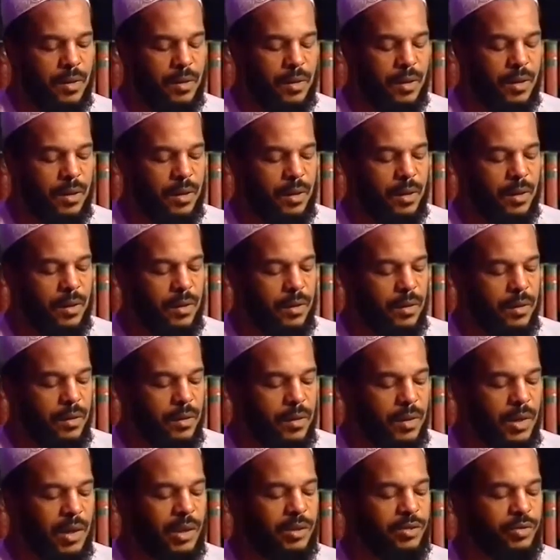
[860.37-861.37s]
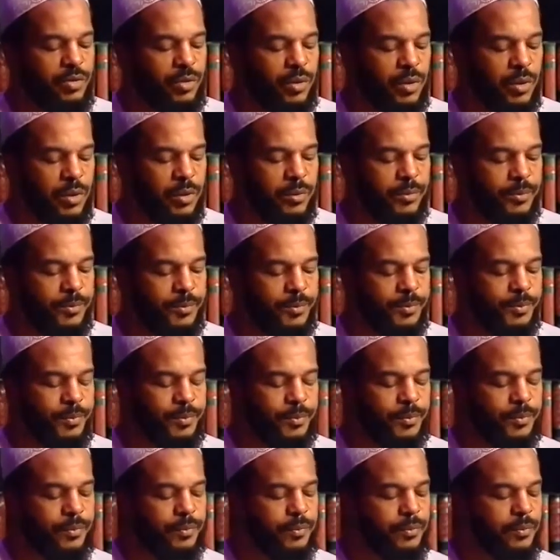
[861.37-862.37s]
the cultural
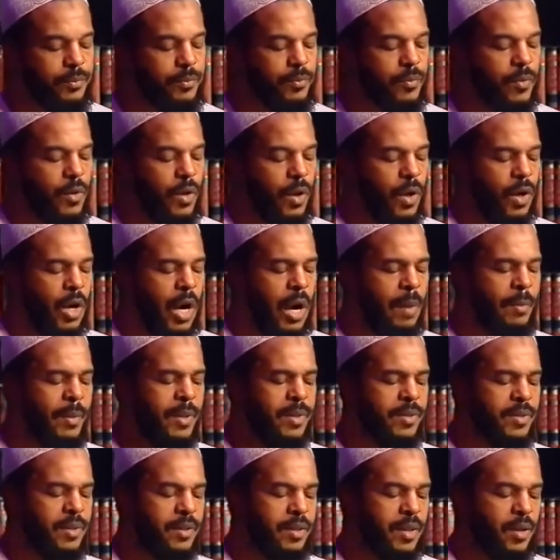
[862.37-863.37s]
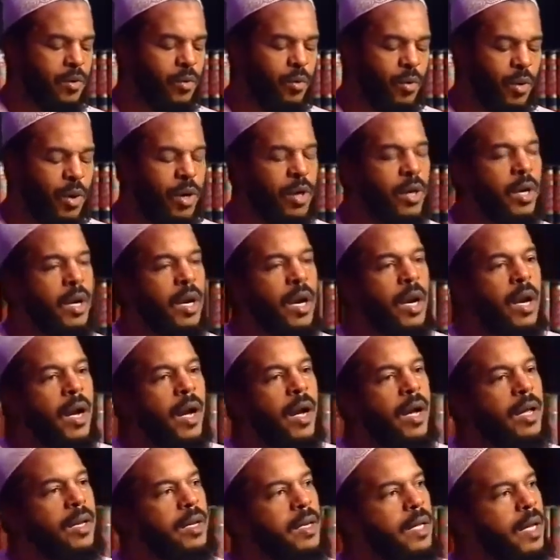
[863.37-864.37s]
garments that they wore.
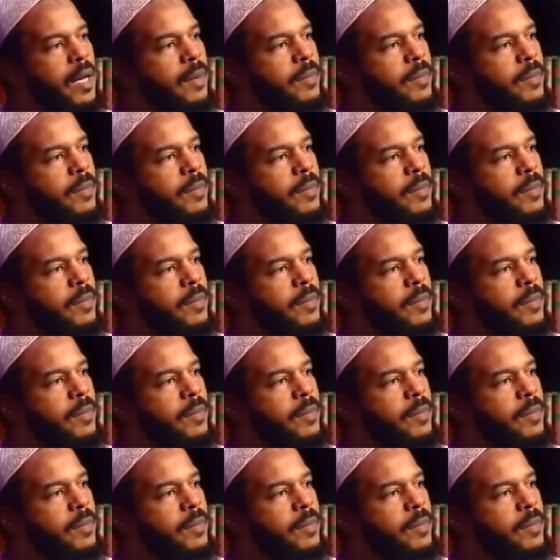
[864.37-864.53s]
And